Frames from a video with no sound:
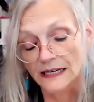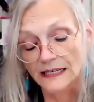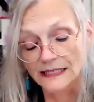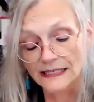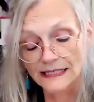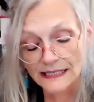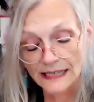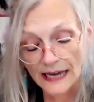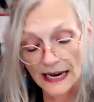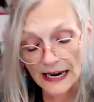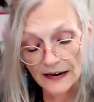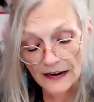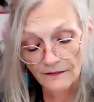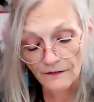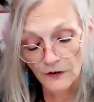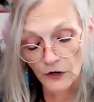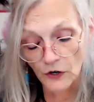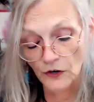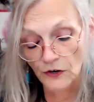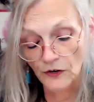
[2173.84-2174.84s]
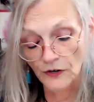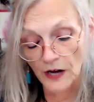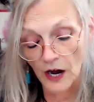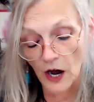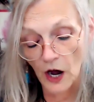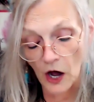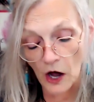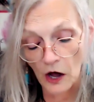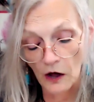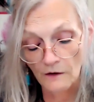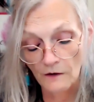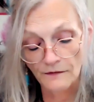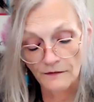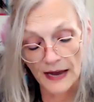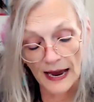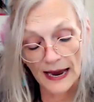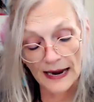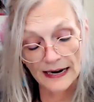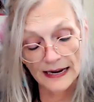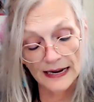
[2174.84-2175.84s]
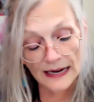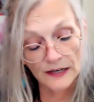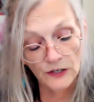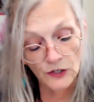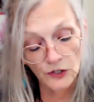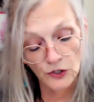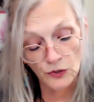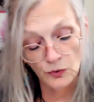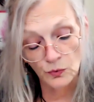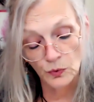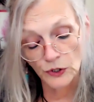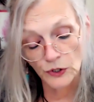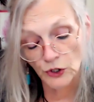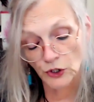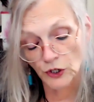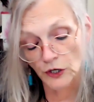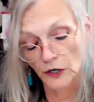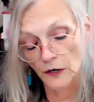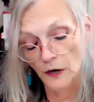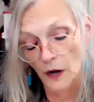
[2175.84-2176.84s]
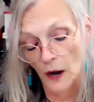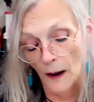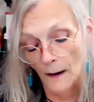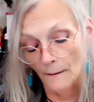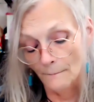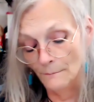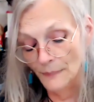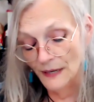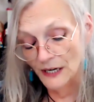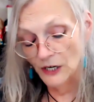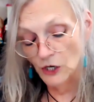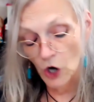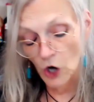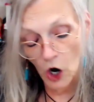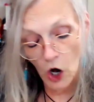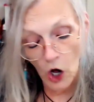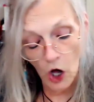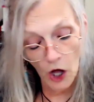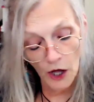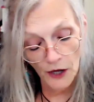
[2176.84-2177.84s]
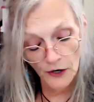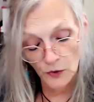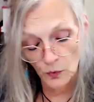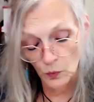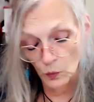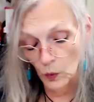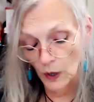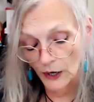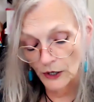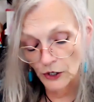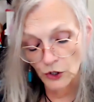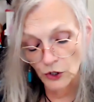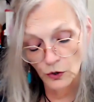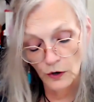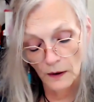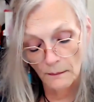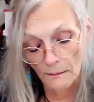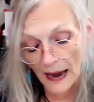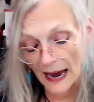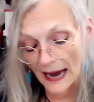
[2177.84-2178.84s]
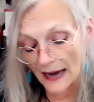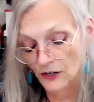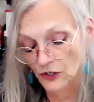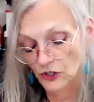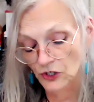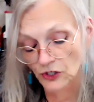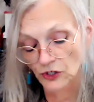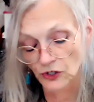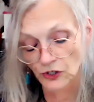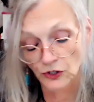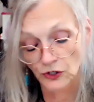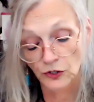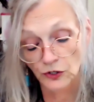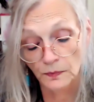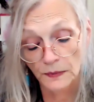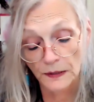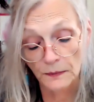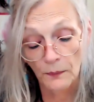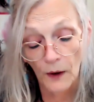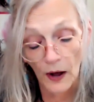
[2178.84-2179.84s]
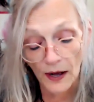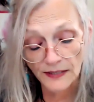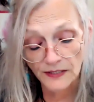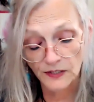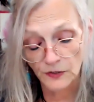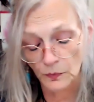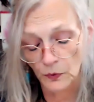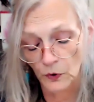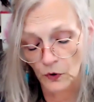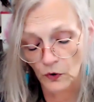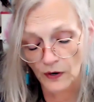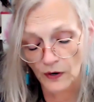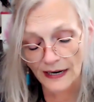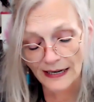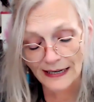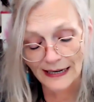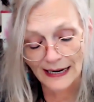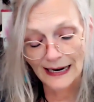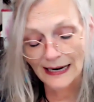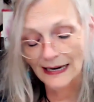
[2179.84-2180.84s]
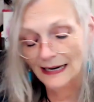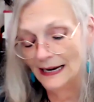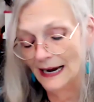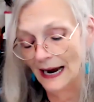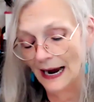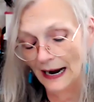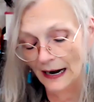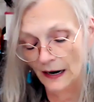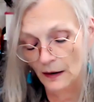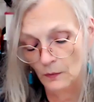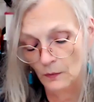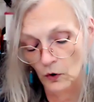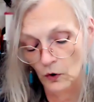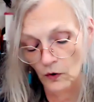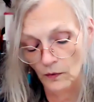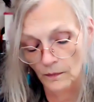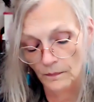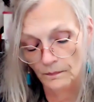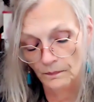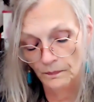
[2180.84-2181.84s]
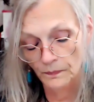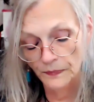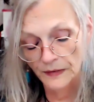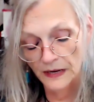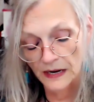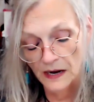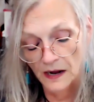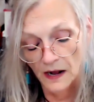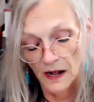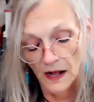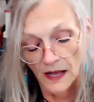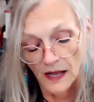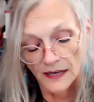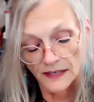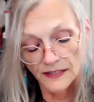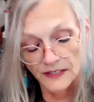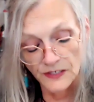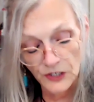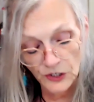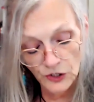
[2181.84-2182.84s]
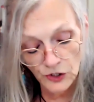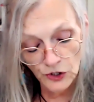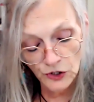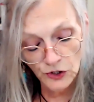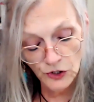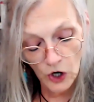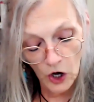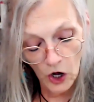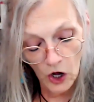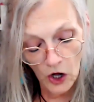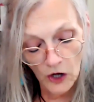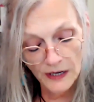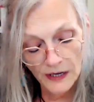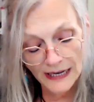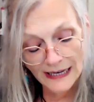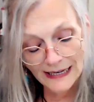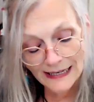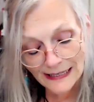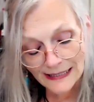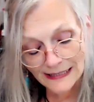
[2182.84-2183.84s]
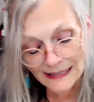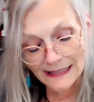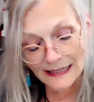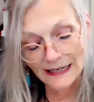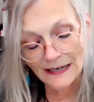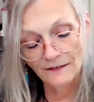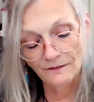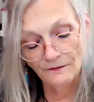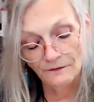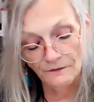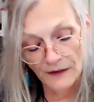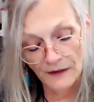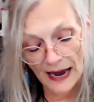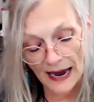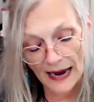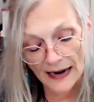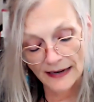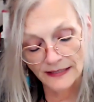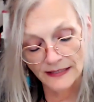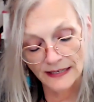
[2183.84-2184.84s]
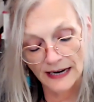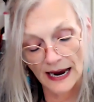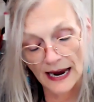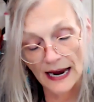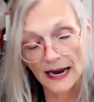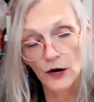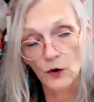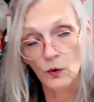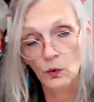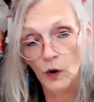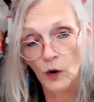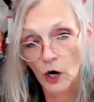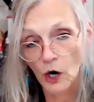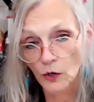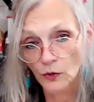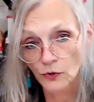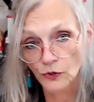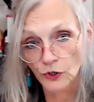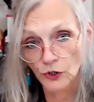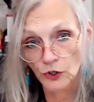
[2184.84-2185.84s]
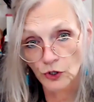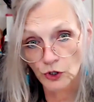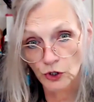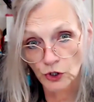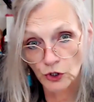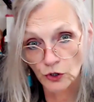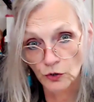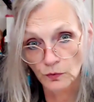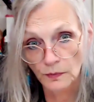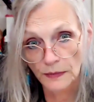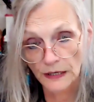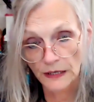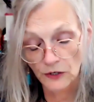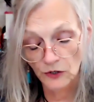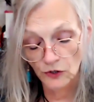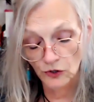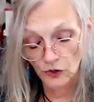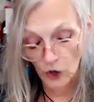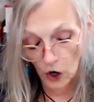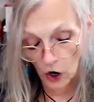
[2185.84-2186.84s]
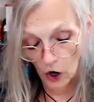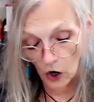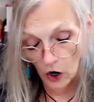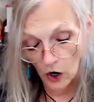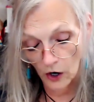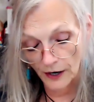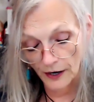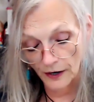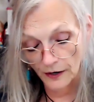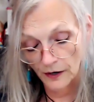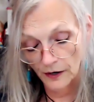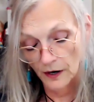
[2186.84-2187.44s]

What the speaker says: savored of an intuition beyond what you imagined to be possible in any animal. Such a dog is, in fact, a quote, human dog,